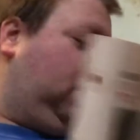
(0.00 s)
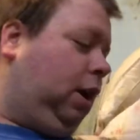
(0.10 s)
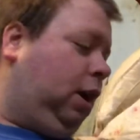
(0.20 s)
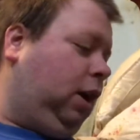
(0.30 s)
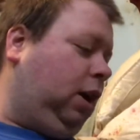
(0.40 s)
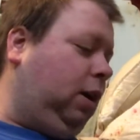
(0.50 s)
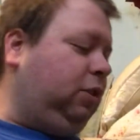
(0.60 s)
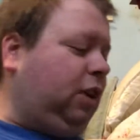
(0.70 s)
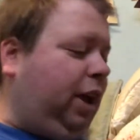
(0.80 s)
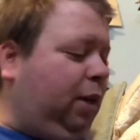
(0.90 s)

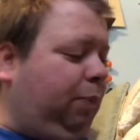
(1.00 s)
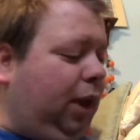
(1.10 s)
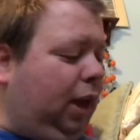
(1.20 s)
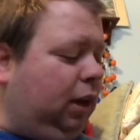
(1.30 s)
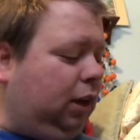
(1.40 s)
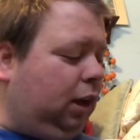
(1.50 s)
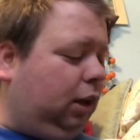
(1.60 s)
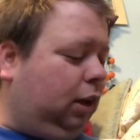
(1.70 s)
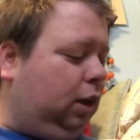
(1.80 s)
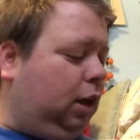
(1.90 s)
Giant panda.
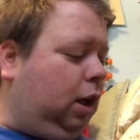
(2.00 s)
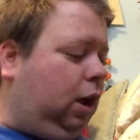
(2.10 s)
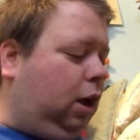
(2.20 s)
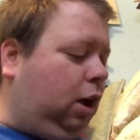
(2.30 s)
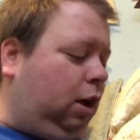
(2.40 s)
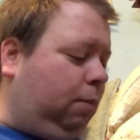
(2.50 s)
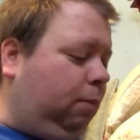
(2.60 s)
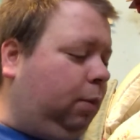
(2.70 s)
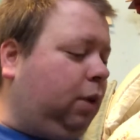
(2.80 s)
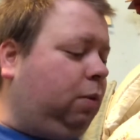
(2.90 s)

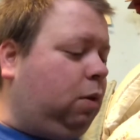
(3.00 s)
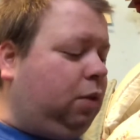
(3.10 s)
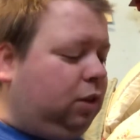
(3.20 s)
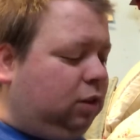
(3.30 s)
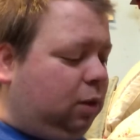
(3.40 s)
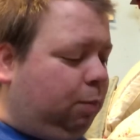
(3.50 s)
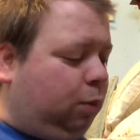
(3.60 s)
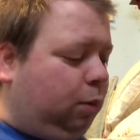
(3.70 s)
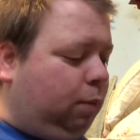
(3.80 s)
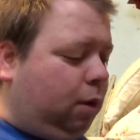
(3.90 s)
Well, this is
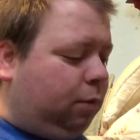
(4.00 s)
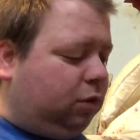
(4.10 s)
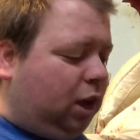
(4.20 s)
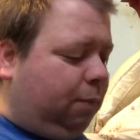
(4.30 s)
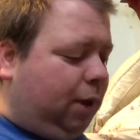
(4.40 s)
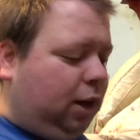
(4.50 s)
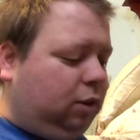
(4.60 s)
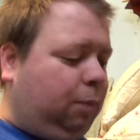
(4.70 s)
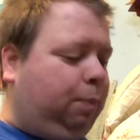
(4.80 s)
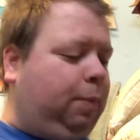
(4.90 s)
a giant panda is
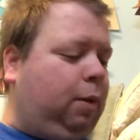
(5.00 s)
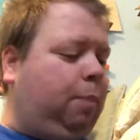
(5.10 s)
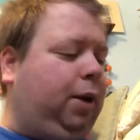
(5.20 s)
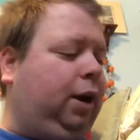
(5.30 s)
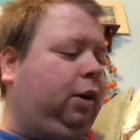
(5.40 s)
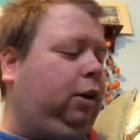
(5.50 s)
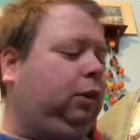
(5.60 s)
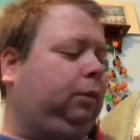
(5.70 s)
a bear.